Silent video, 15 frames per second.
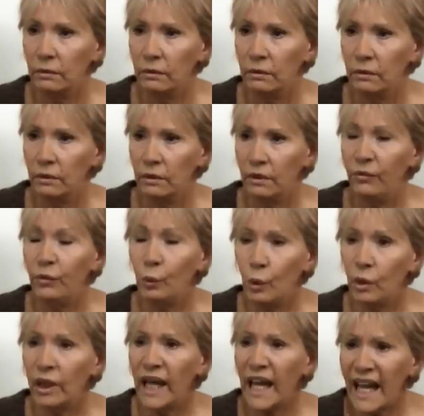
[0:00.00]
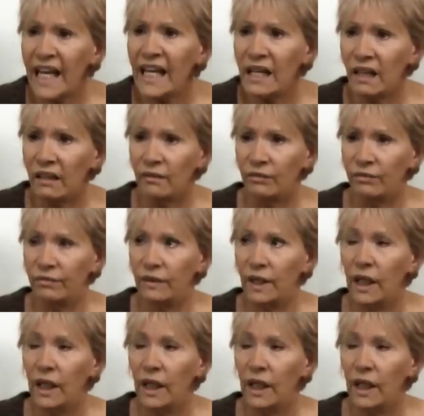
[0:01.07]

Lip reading: on. If you want a life,